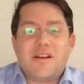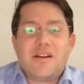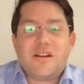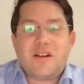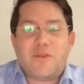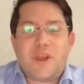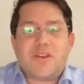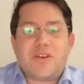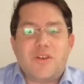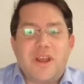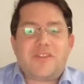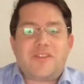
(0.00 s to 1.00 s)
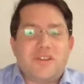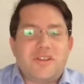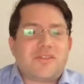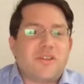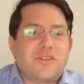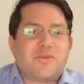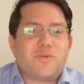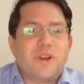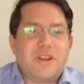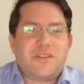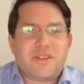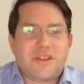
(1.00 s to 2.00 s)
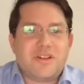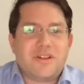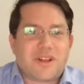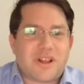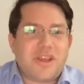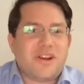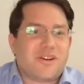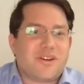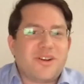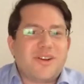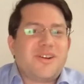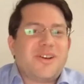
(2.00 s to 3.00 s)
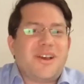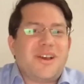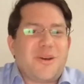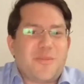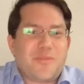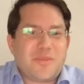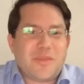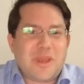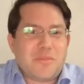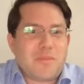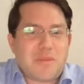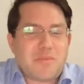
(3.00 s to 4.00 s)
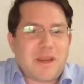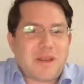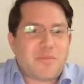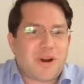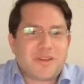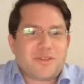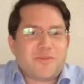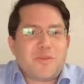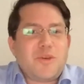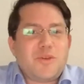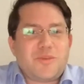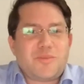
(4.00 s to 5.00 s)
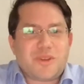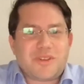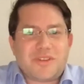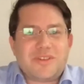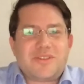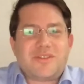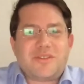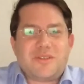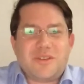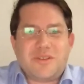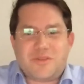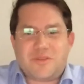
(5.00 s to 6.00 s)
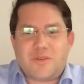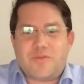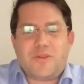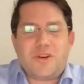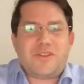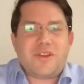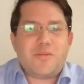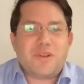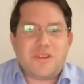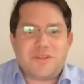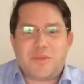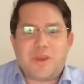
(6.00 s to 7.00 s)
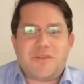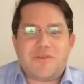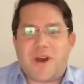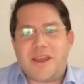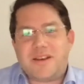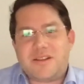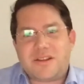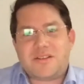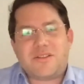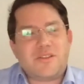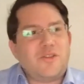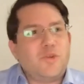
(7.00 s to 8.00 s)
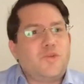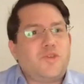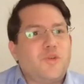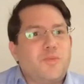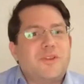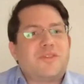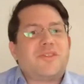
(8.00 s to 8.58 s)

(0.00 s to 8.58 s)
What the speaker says: regulation is not really still clear in many parts of the music business. So for example, this big fight that YouTube is